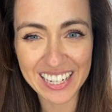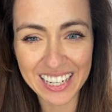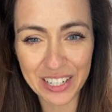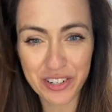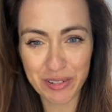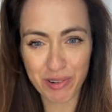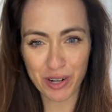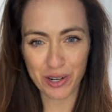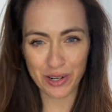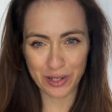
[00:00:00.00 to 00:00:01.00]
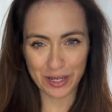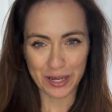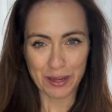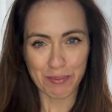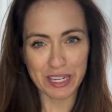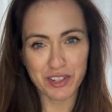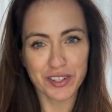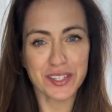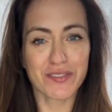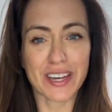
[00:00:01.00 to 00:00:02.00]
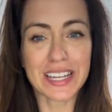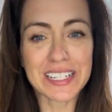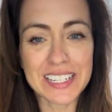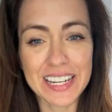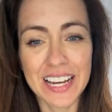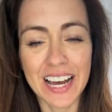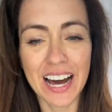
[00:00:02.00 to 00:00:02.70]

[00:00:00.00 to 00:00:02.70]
Country Road Pinterest event,